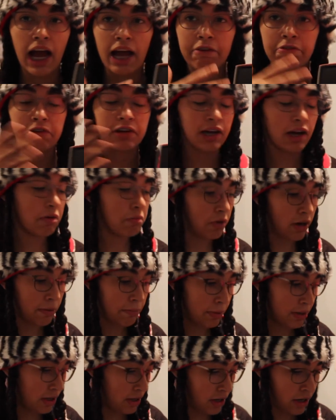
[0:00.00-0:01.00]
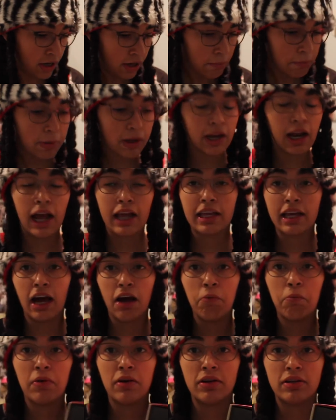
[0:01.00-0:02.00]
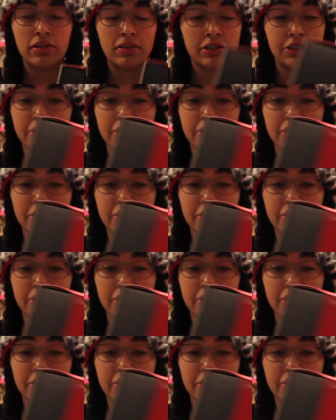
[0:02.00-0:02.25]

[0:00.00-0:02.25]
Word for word: I forgot where I put it, but I got one